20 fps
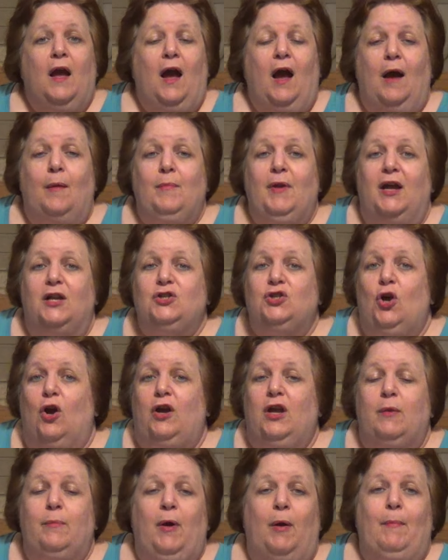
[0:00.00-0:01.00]
I'm not
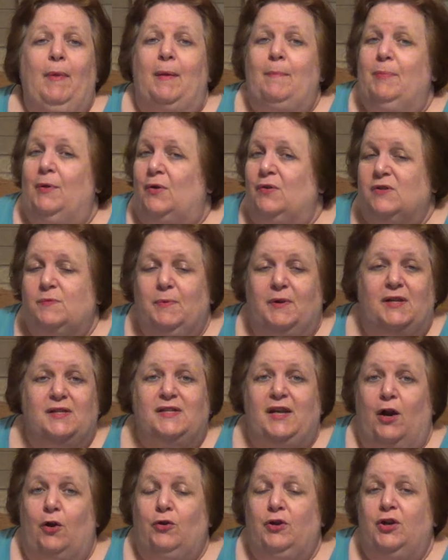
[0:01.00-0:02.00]
talking about my bills because
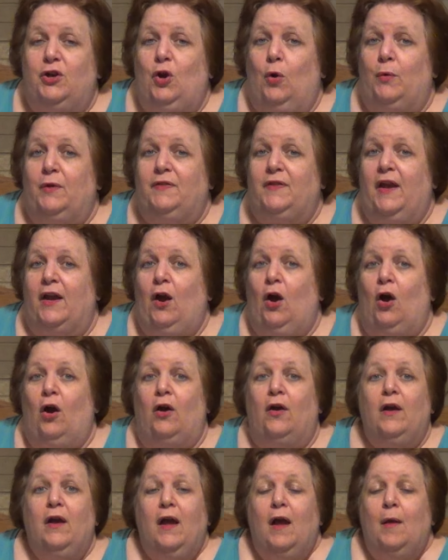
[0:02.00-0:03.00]
I already know what they are,